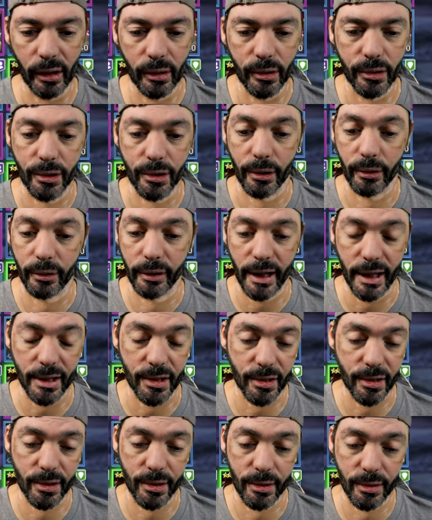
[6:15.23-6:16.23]
So
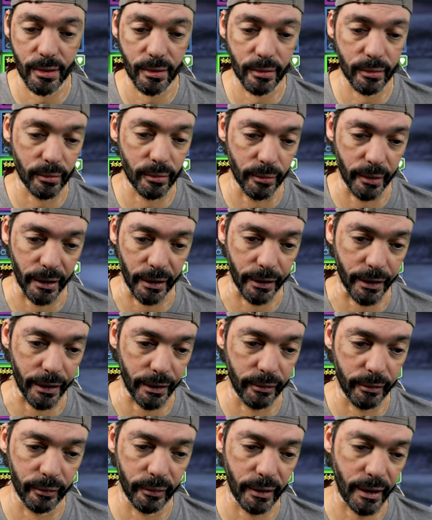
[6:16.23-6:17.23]
that's really
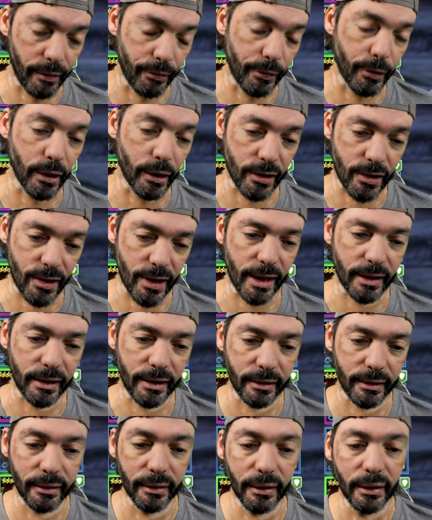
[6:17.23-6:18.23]
good if you're
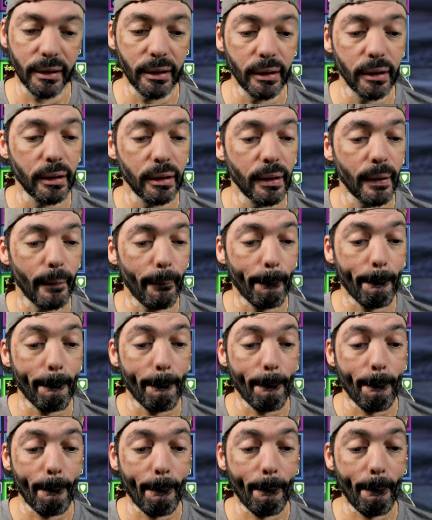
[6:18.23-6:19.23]
ascended.
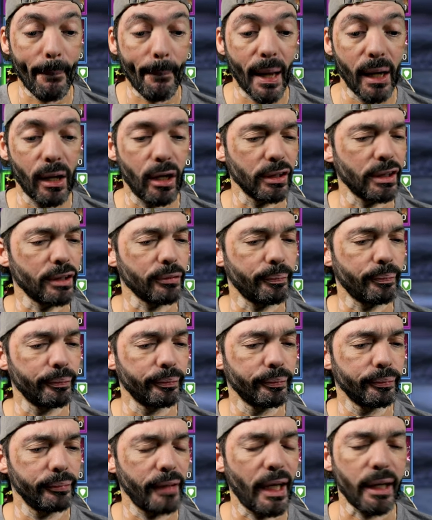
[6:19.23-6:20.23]
Oh no,
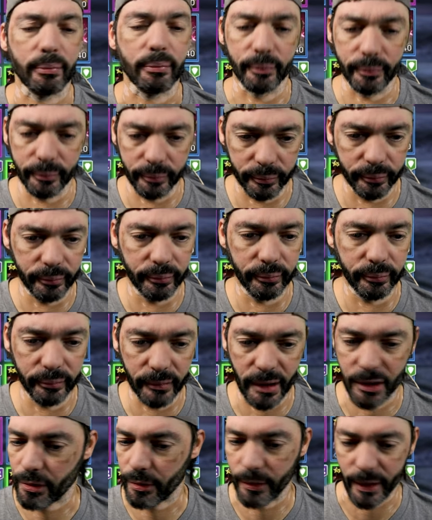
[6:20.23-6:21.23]
yeah,
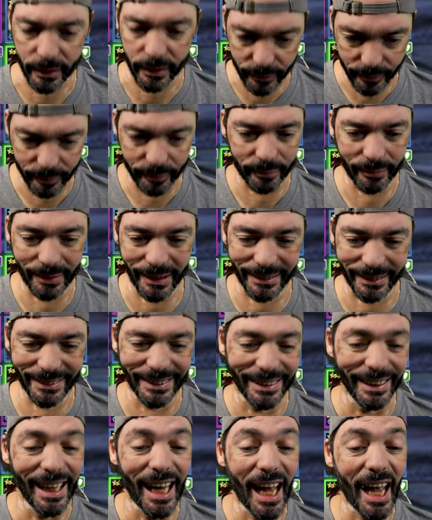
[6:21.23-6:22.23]
that's correct.
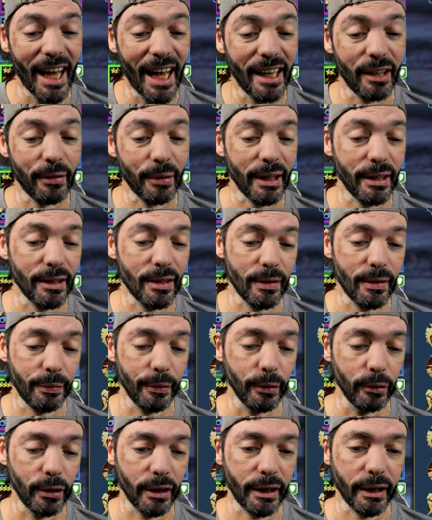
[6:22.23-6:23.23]
Anyway, if
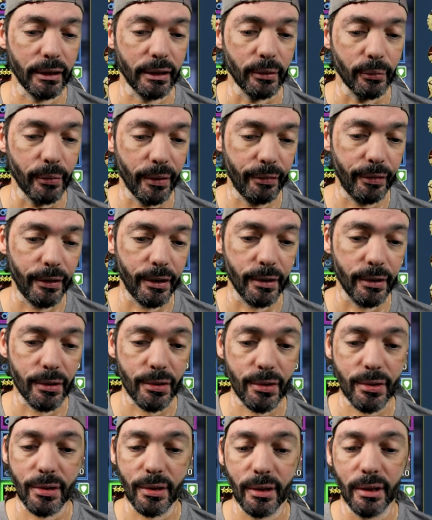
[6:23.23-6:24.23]
you look at the
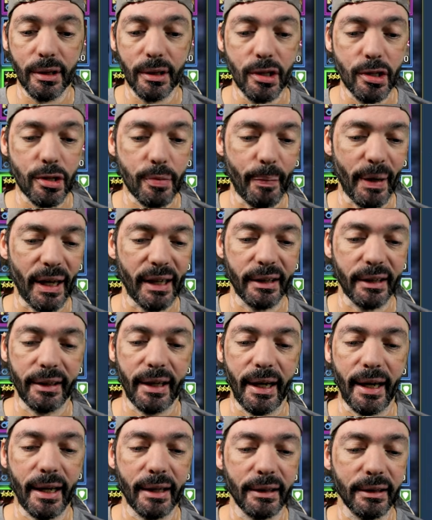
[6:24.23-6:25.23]
reviews,
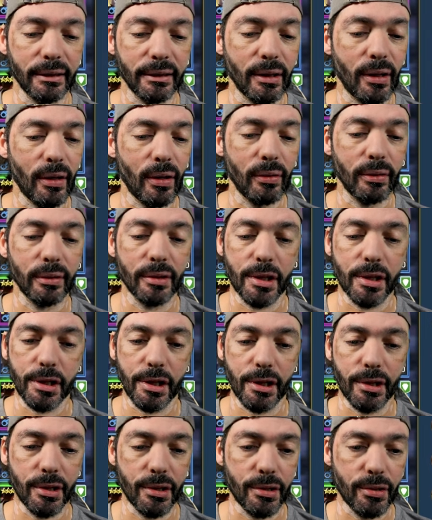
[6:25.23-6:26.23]
Spider-Dan and all,
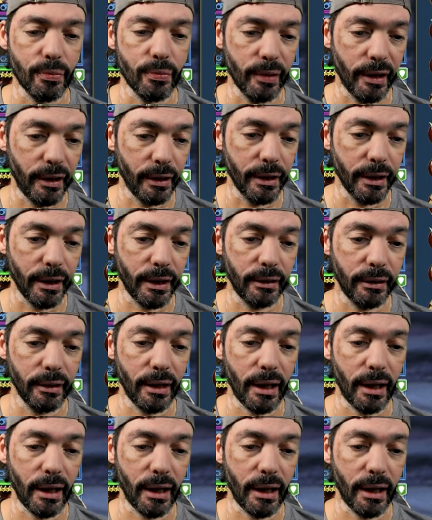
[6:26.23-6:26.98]
she's really good.